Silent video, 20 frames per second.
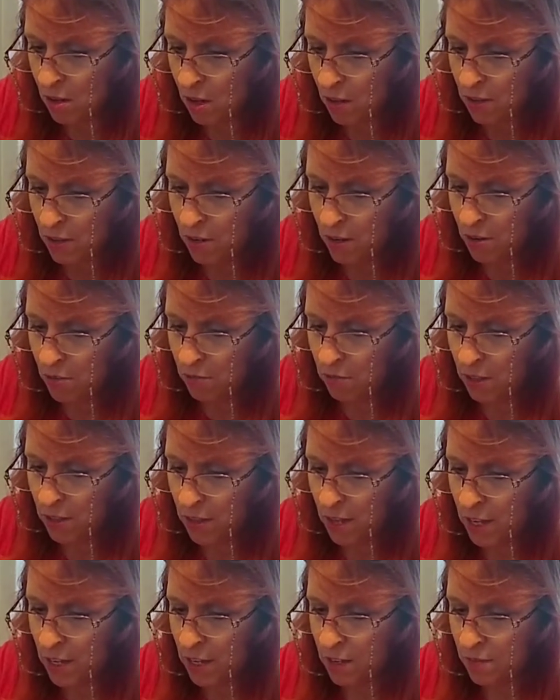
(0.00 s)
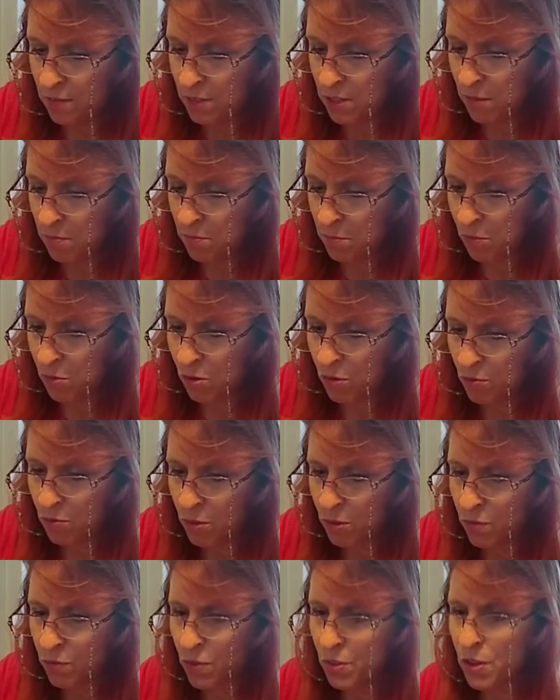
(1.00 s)
And then hopefully that gives them more
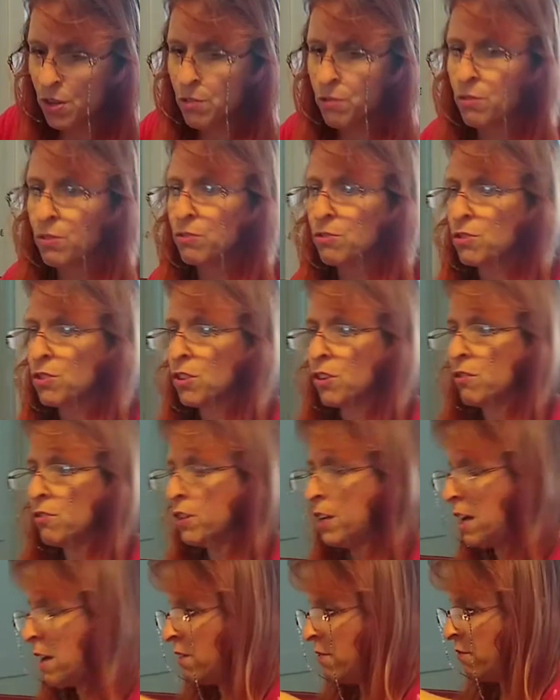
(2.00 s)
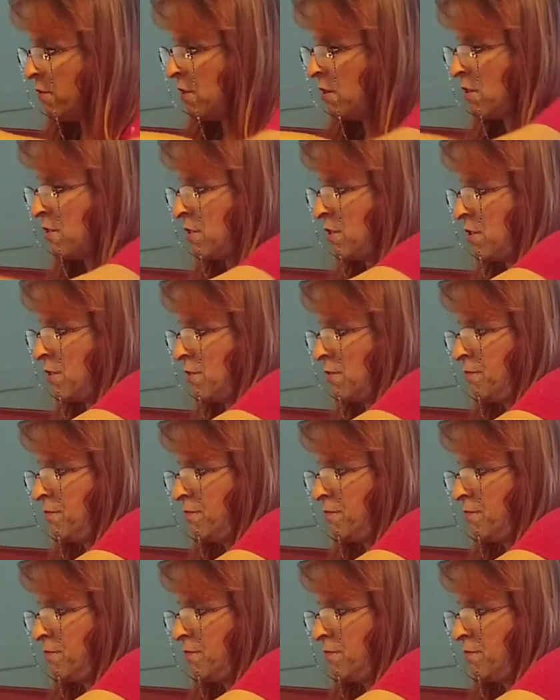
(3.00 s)
room for their roots to go down farther.